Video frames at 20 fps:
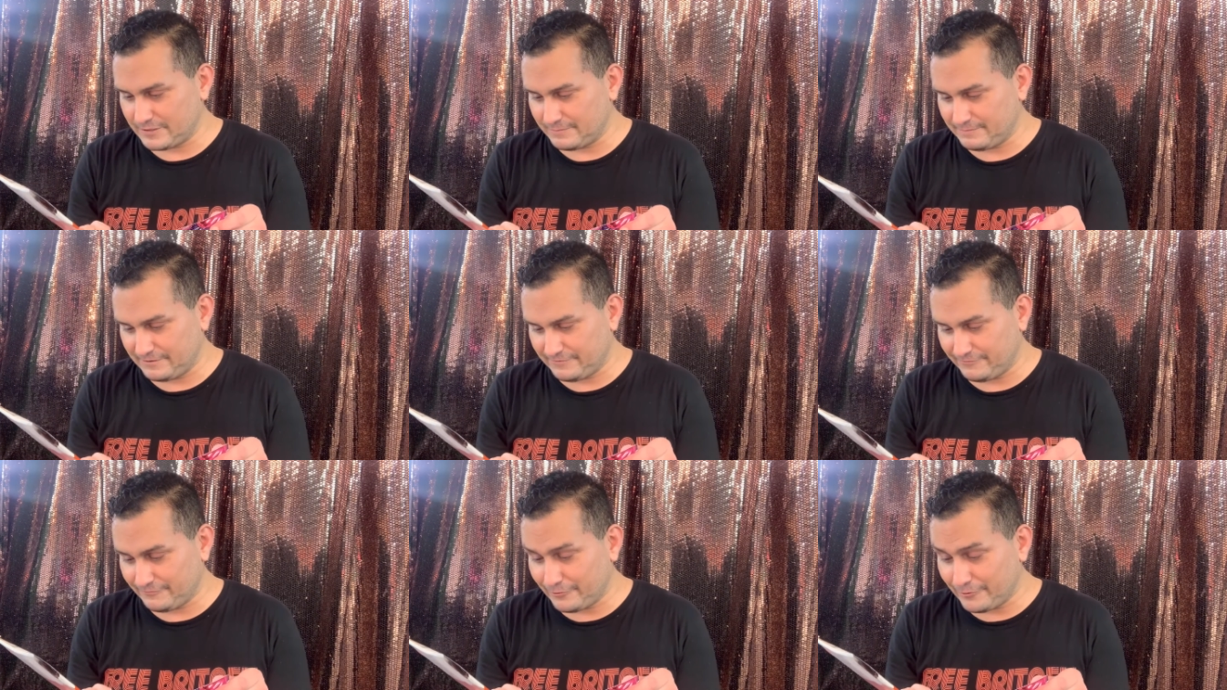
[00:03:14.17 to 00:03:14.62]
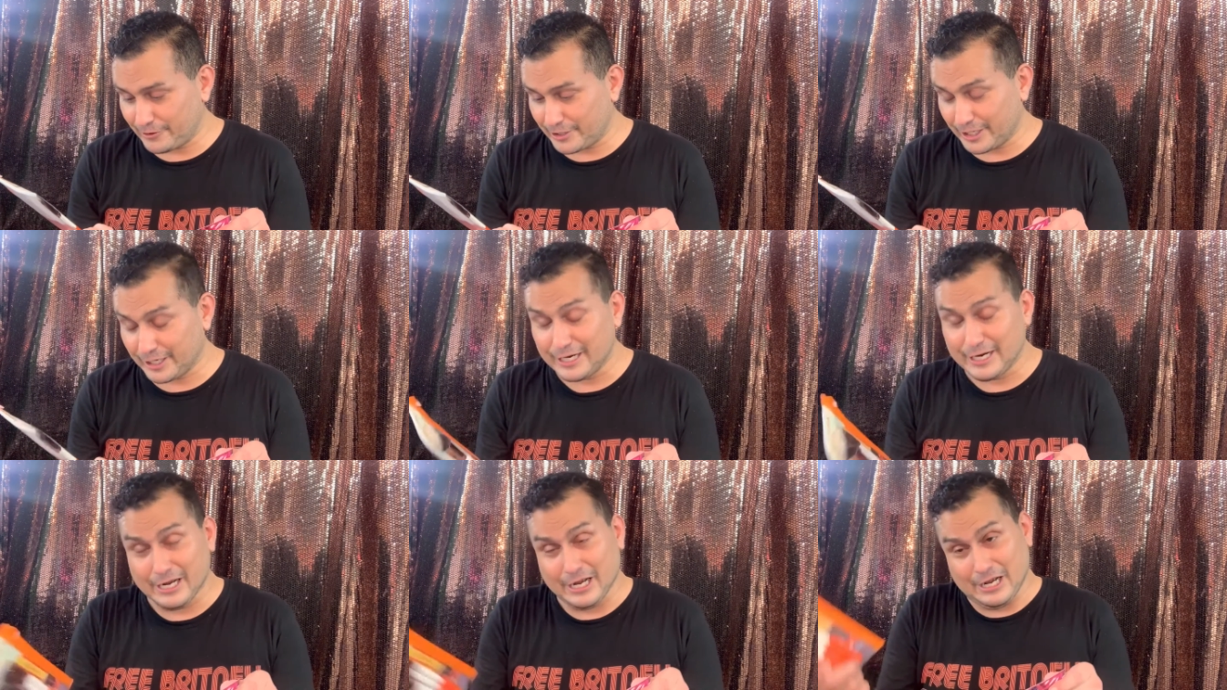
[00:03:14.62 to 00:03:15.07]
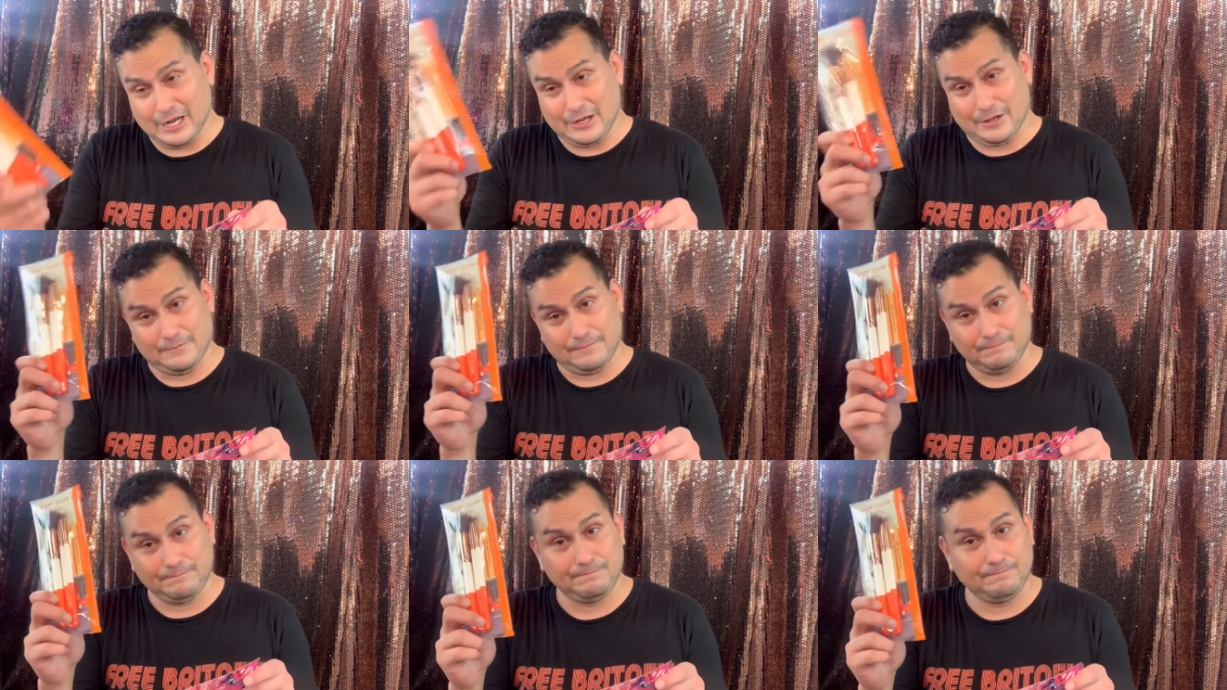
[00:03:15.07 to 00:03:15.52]
them before.
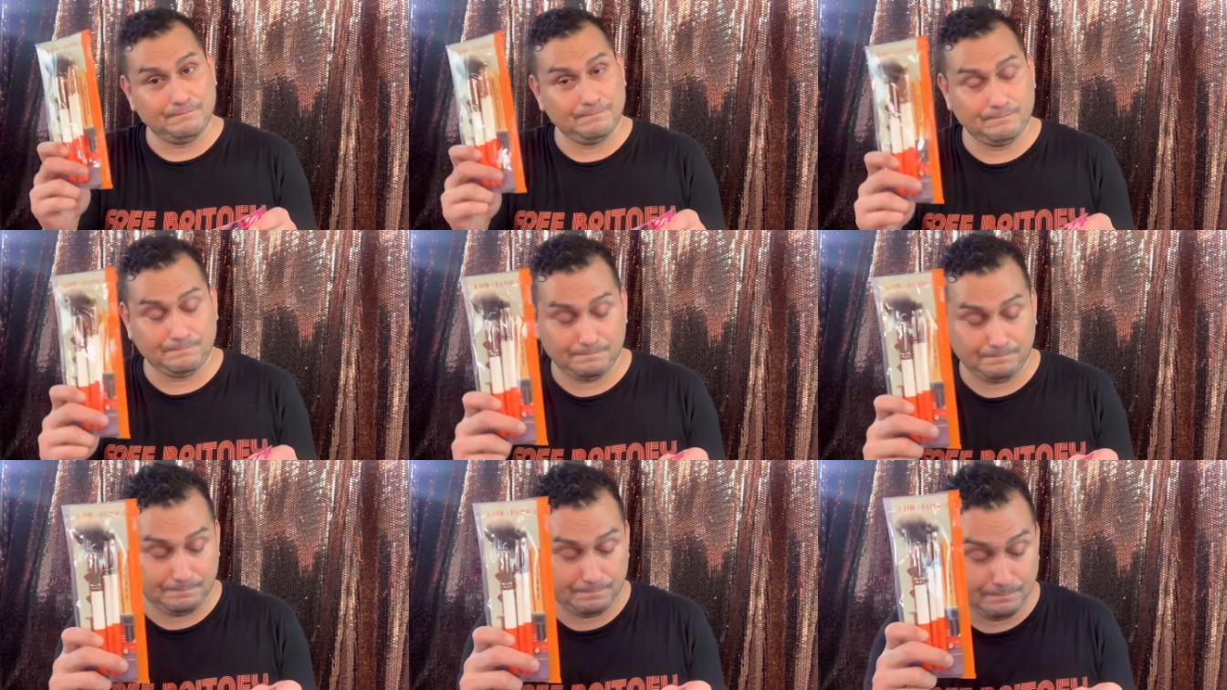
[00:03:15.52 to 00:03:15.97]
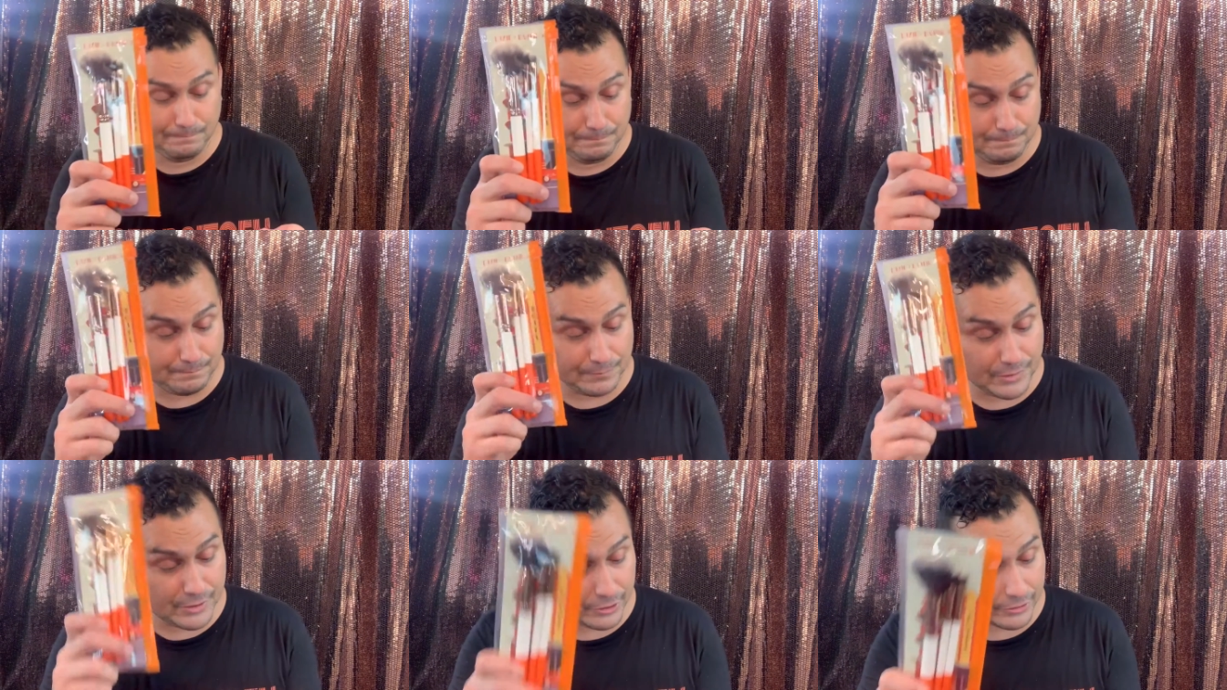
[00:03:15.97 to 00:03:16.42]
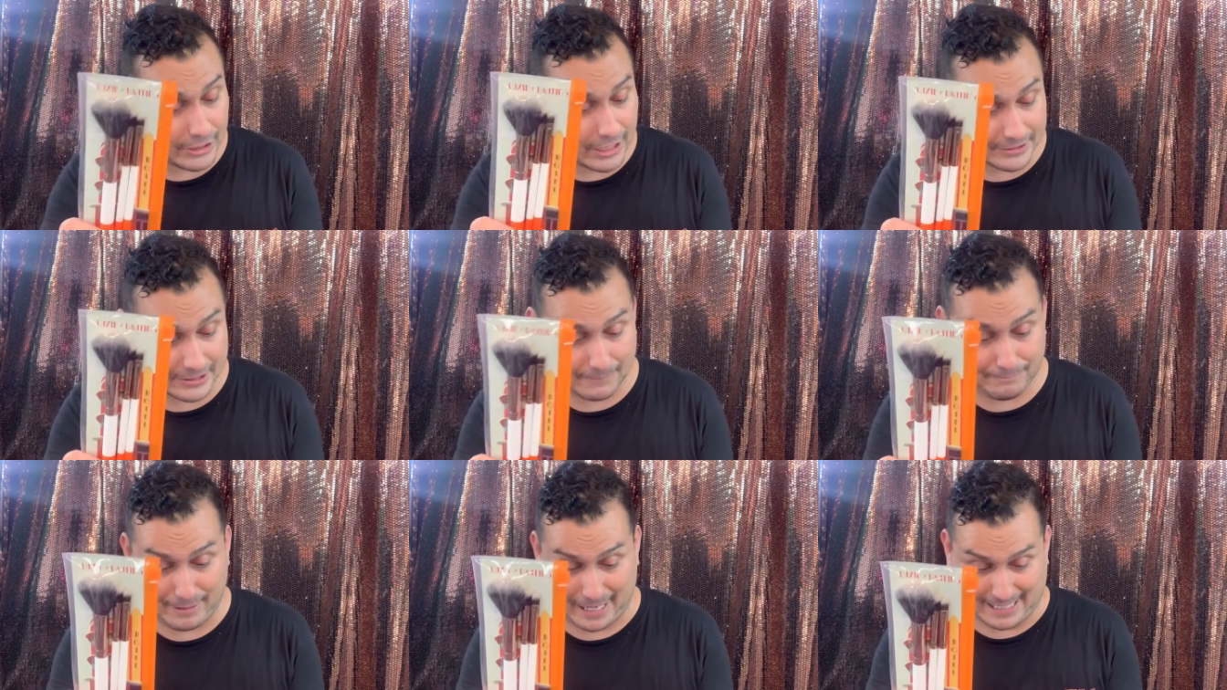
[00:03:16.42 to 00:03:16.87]
They're
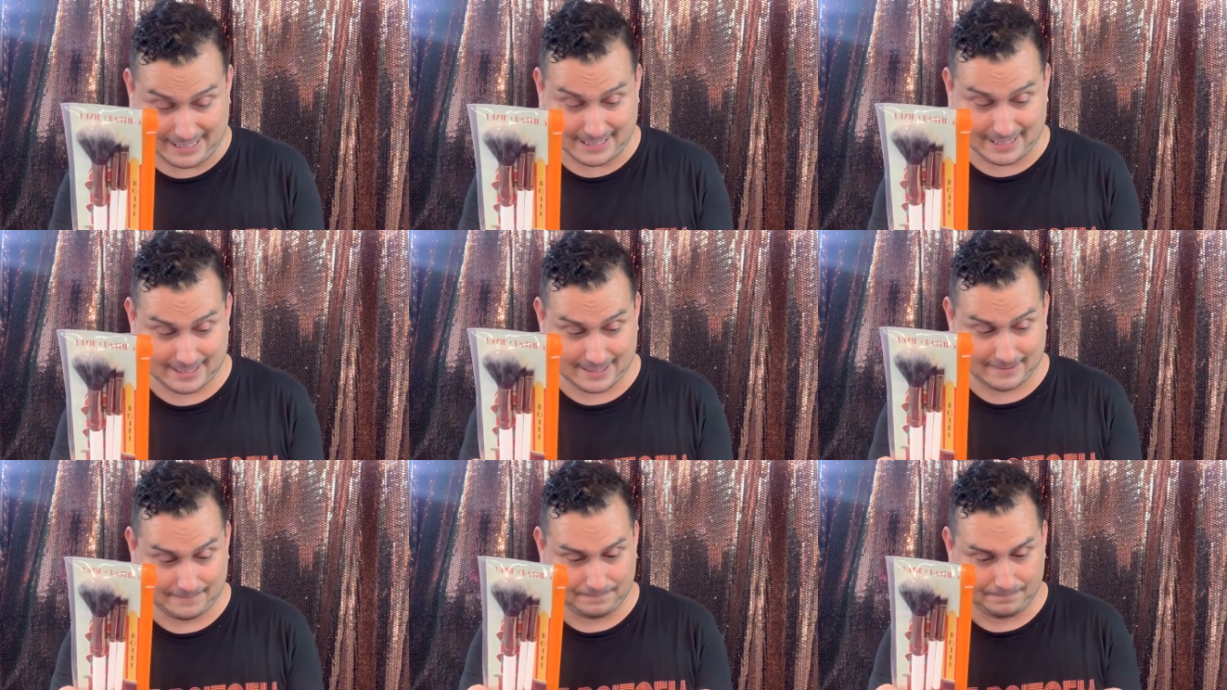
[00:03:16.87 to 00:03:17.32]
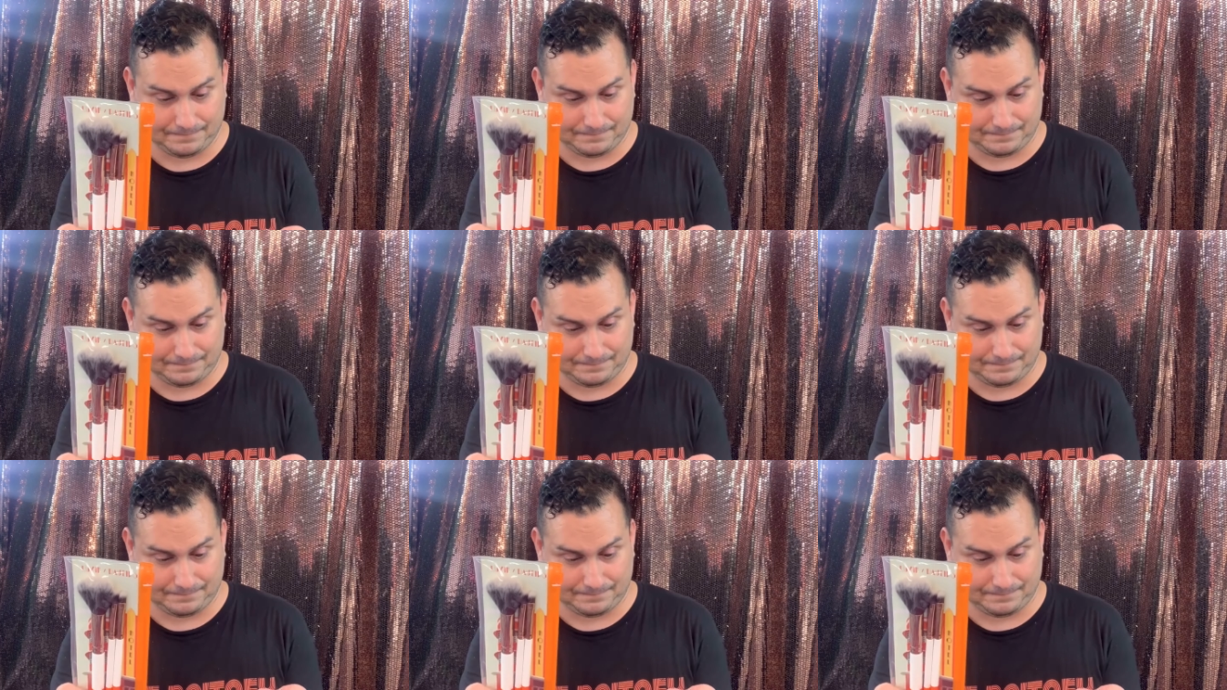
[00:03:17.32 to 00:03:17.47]
not the best.